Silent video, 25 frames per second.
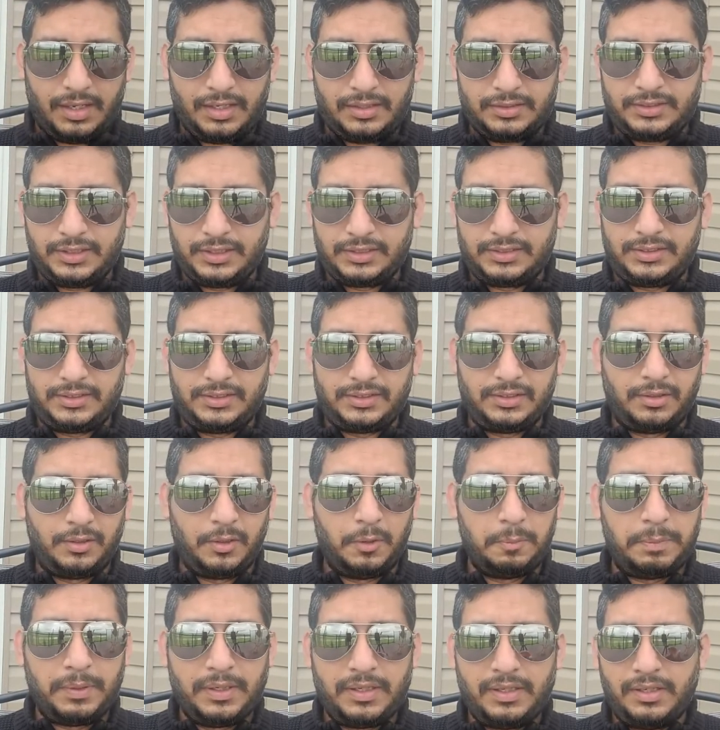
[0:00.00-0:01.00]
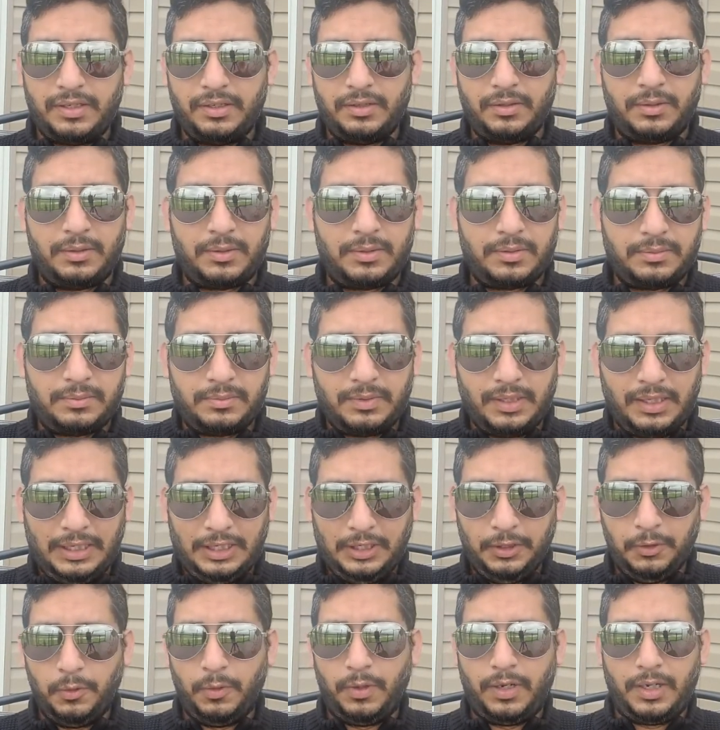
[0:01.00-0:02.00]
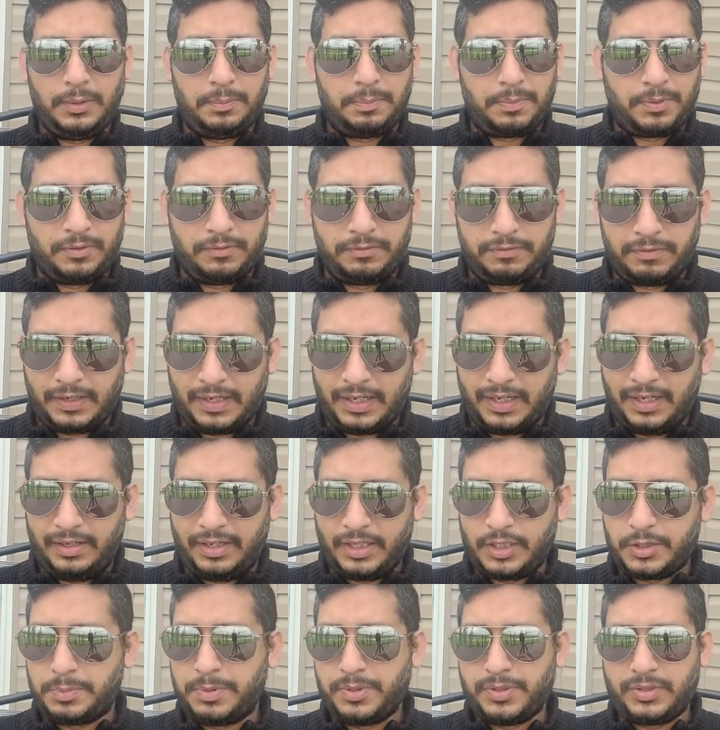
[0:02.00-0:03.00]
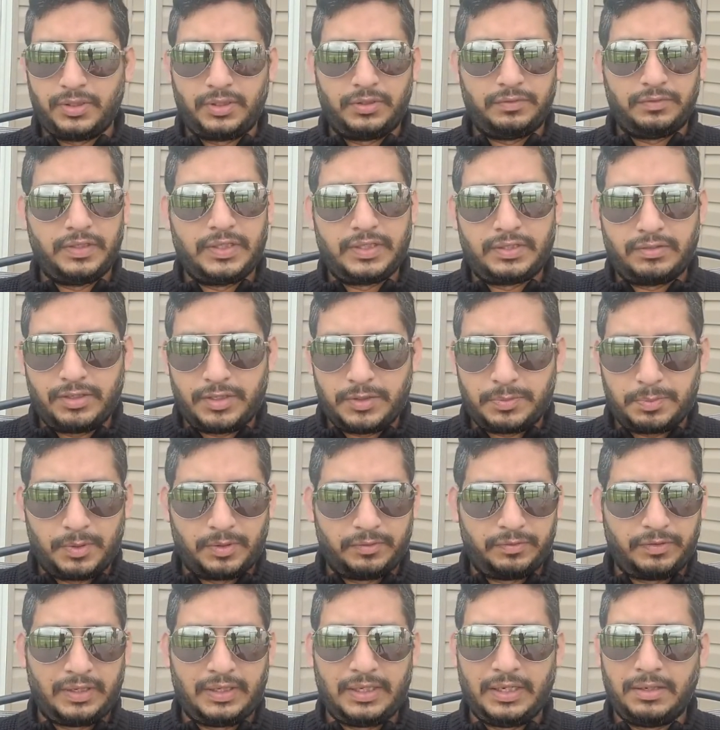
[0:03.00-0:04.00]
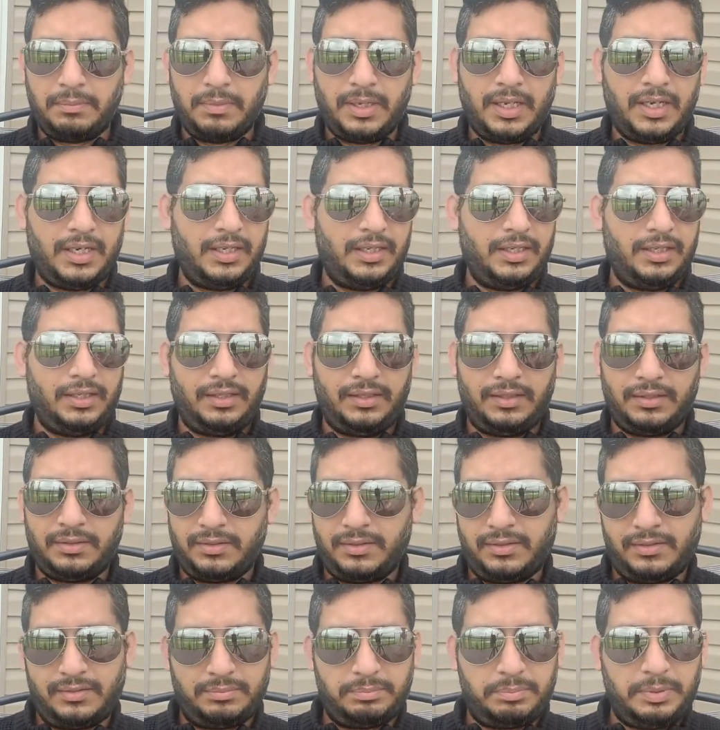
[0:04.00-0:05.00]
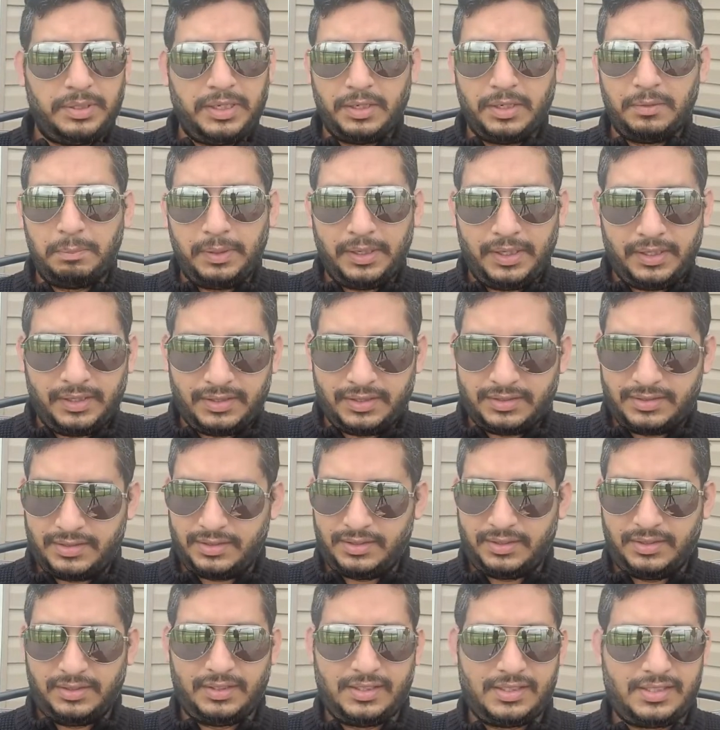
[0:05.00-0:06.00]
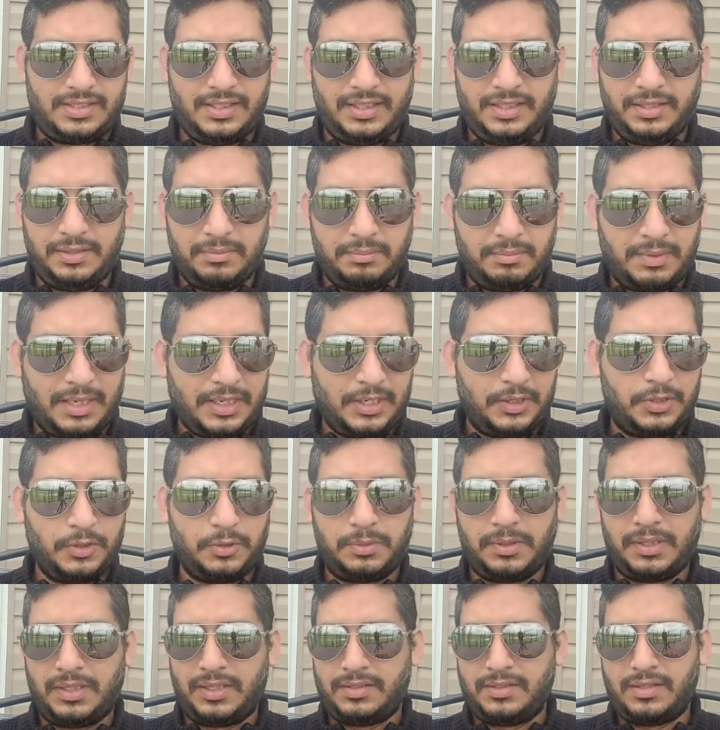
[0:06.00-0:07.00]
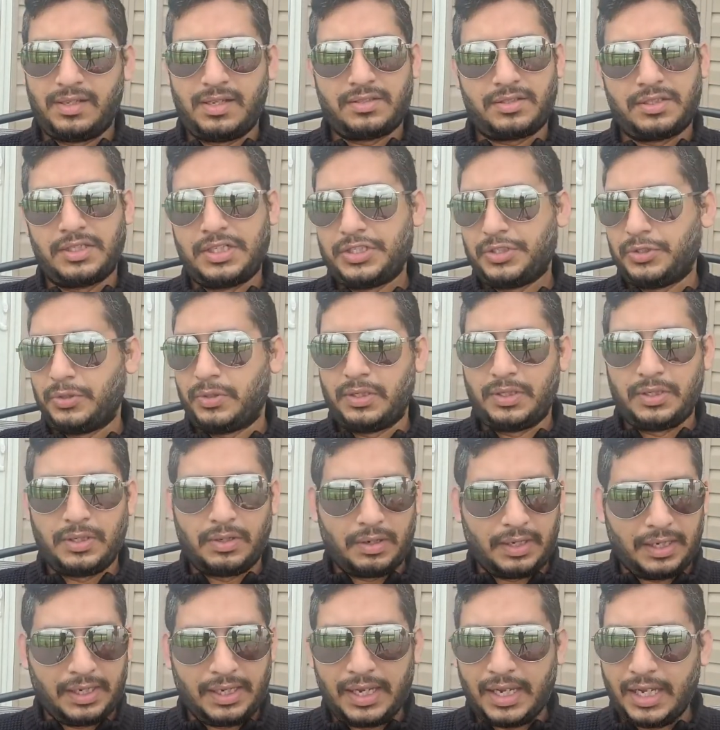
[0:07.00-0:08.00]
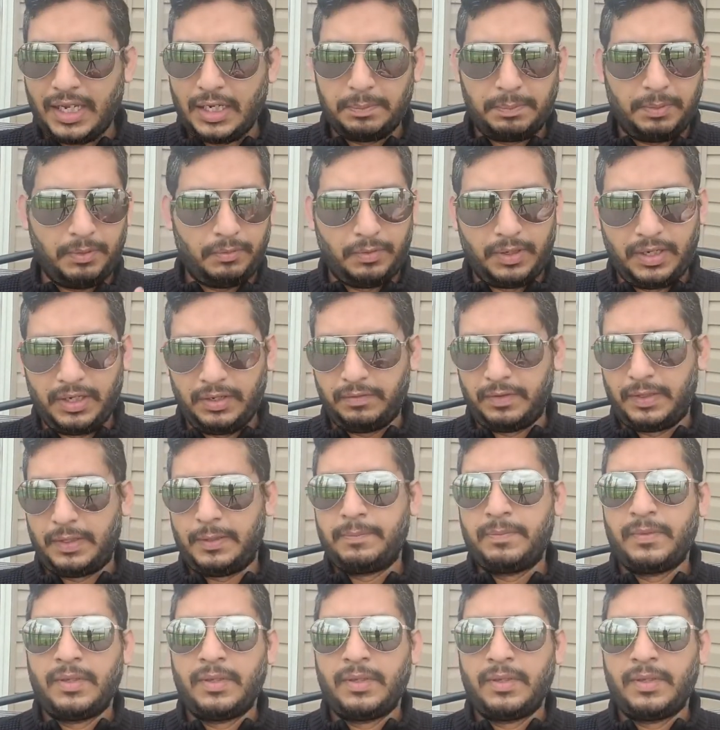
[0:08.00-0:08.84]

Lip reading: just opened your EOI profile, expression of interest profile, in many PNPs, let's say Manitoba, Saskatchewan, or AINP, whatever.